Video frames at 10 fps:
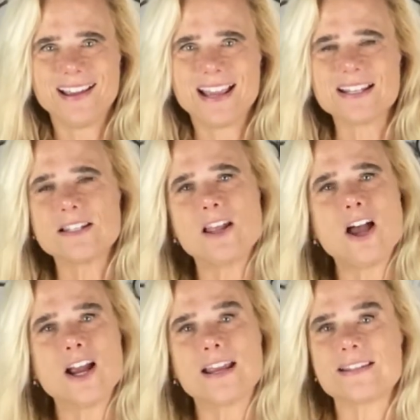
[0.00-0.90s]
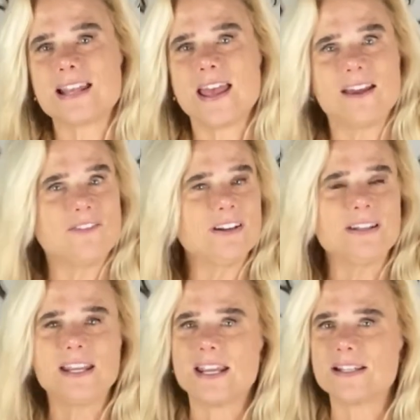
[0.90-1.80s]
as long as
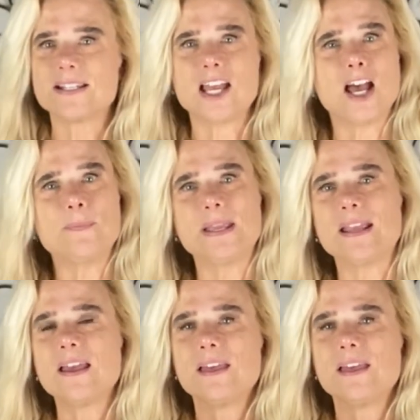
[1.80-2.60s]
everything is coming